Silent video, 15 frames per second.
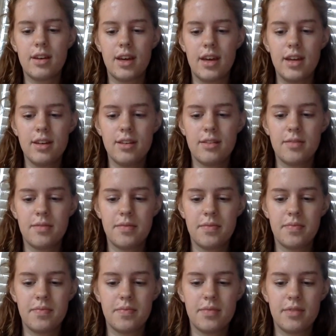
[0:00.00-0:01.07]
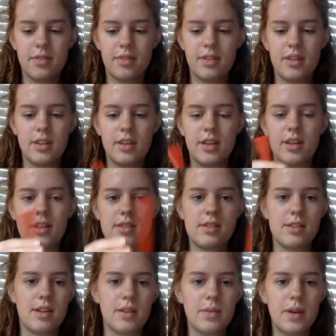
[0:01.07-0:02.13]
Okay,
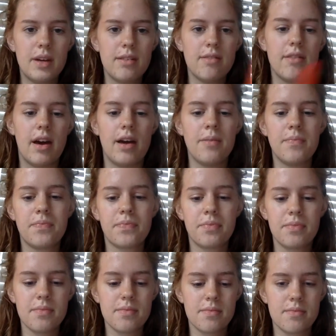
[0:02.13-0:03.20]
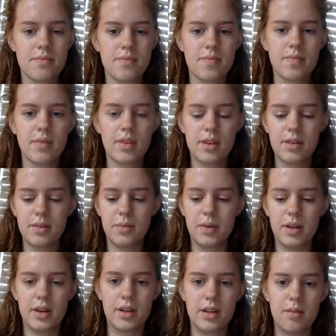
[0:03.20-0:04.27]
so now that we have that,
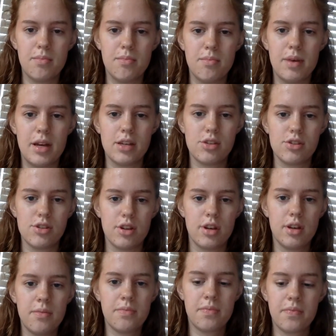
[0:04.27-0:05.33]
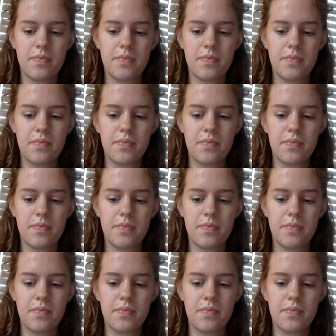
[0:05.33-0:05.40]
we are going to measure